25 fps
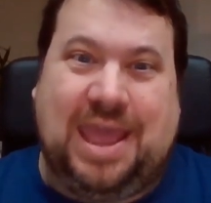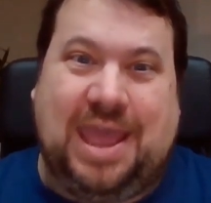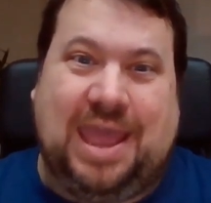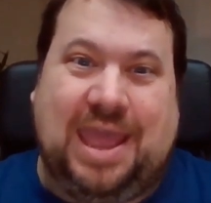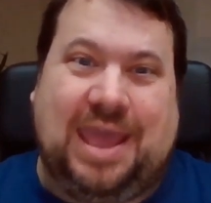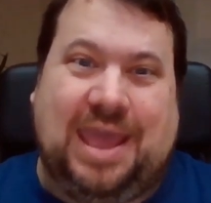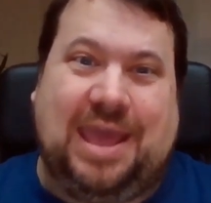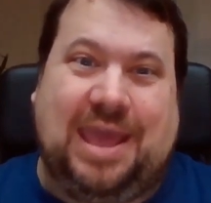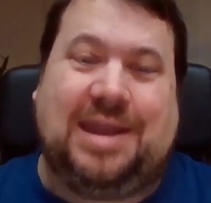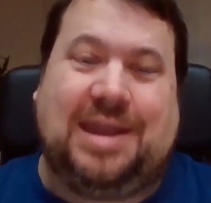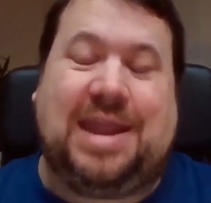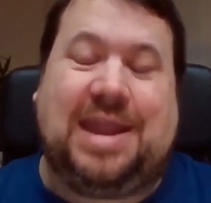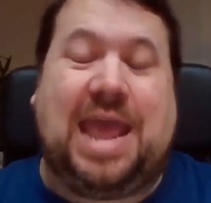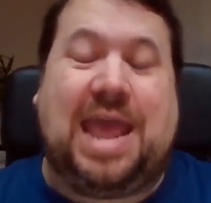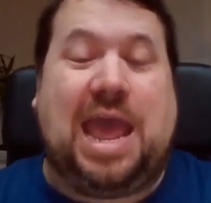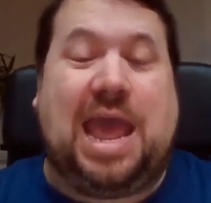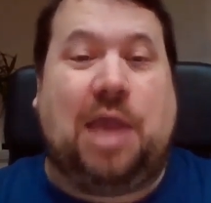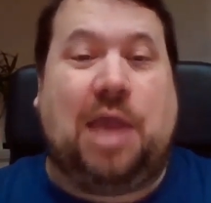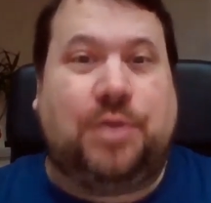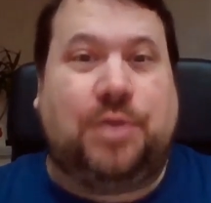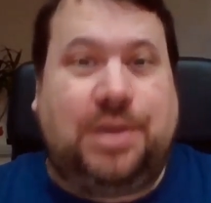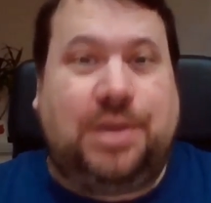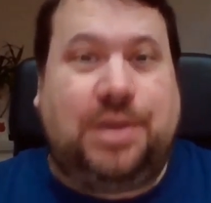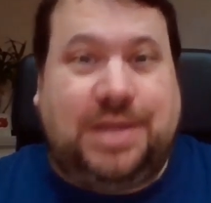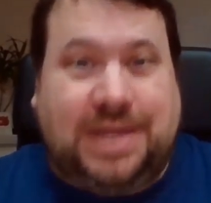And
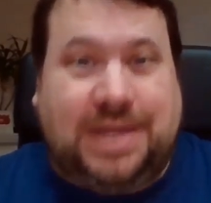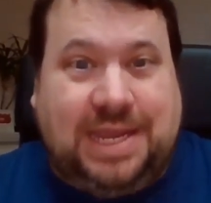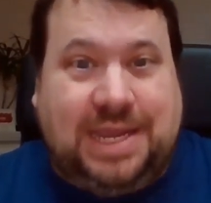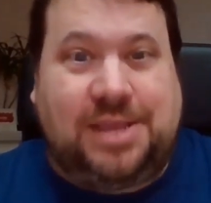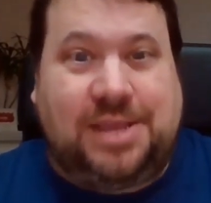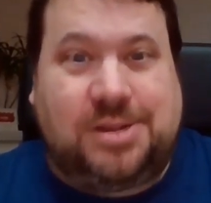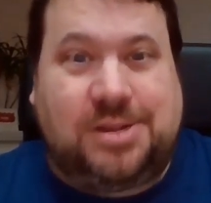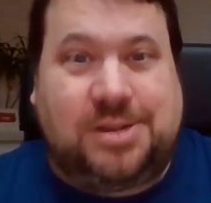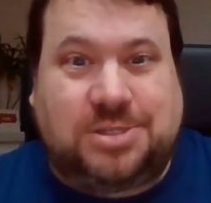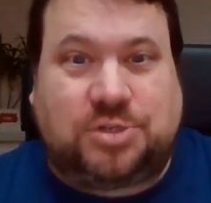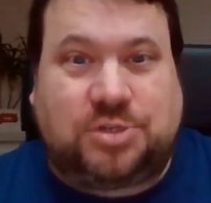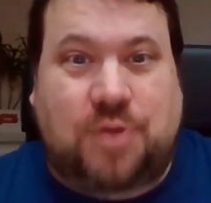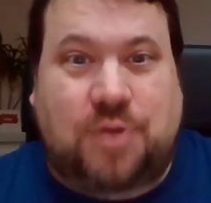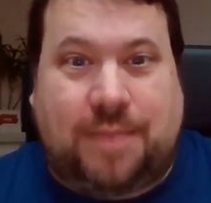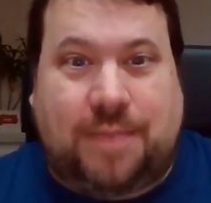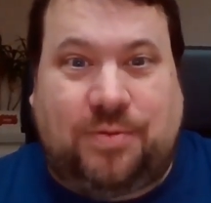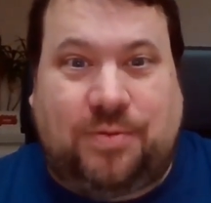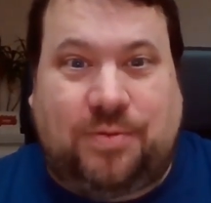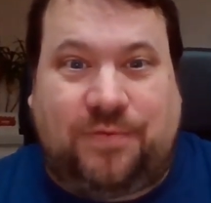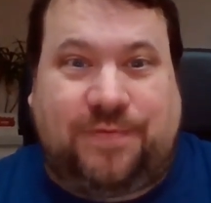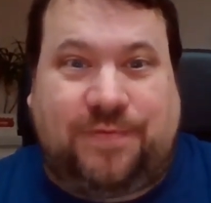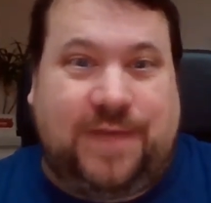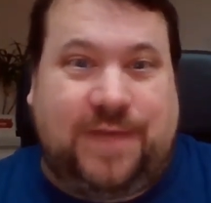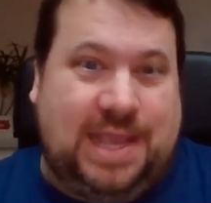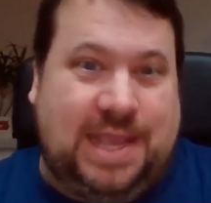how are you going to get your
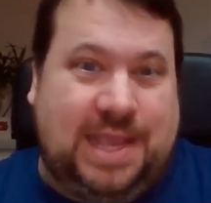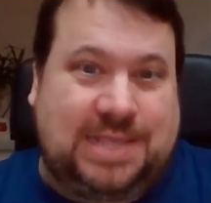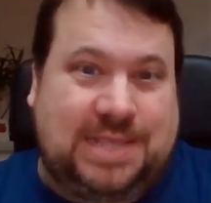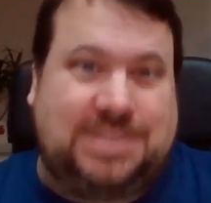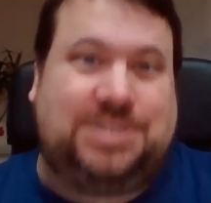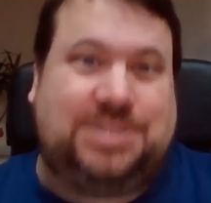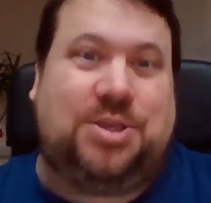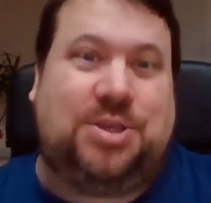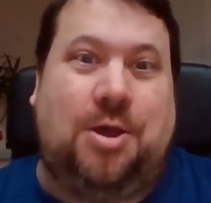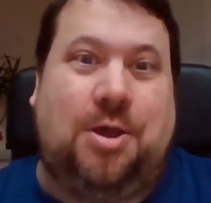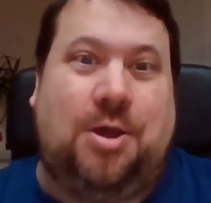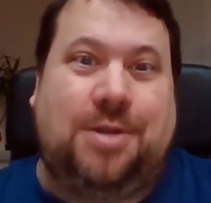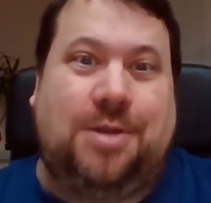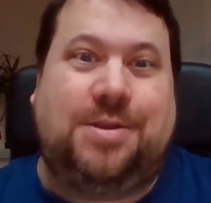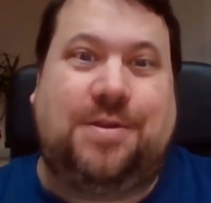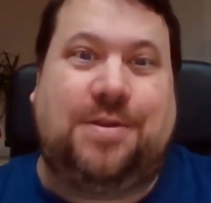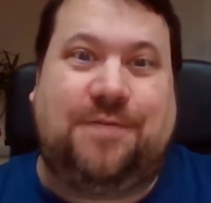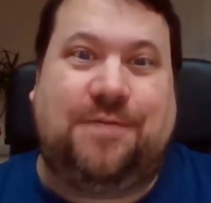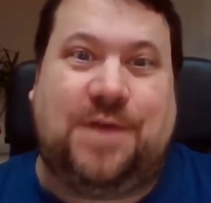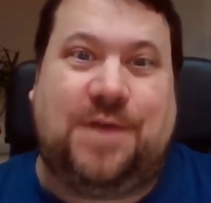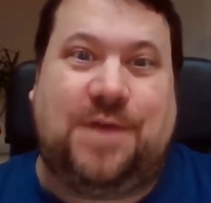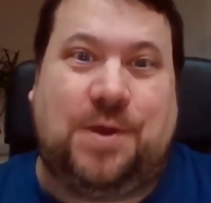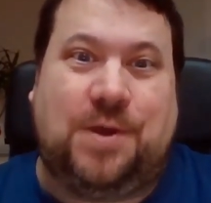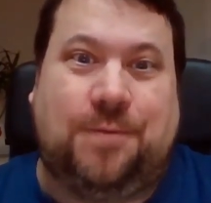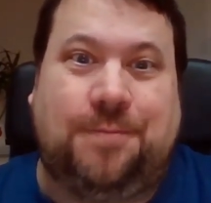Scrabble fix on your
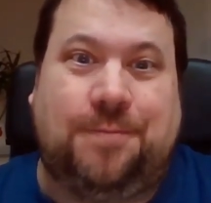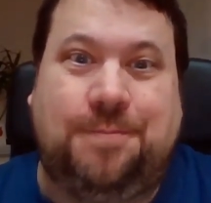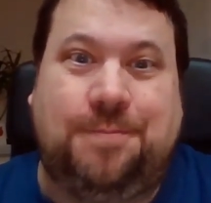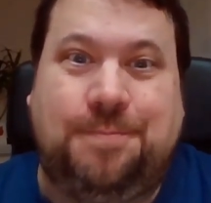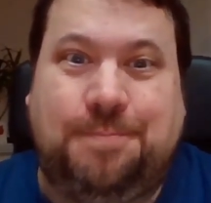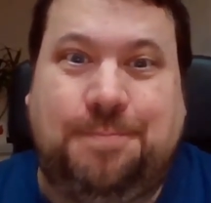phone?